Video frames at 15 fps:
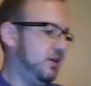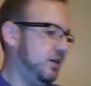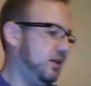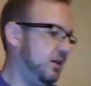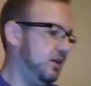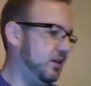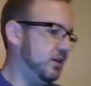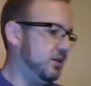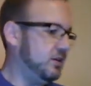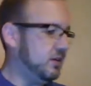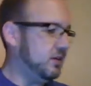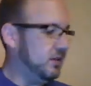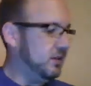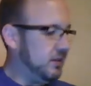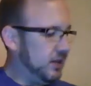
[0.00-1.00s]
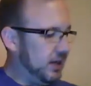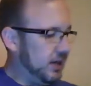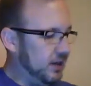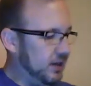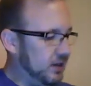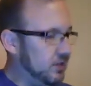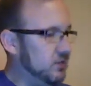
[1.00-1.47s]
And
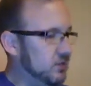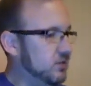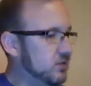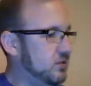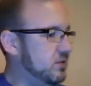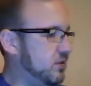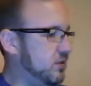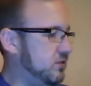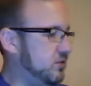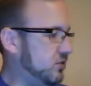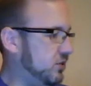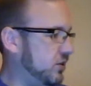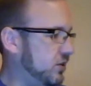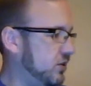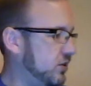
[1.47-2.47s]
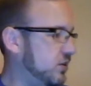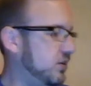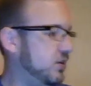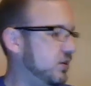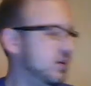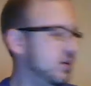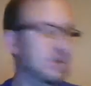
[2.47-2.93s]
that is essentially
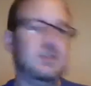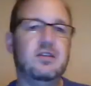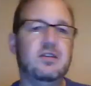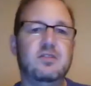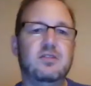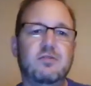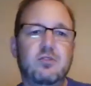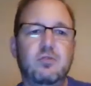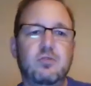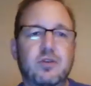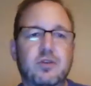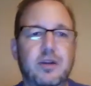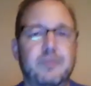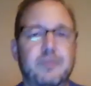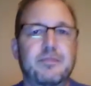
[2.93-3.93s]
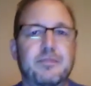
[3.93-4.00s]
the contents of Loot Crate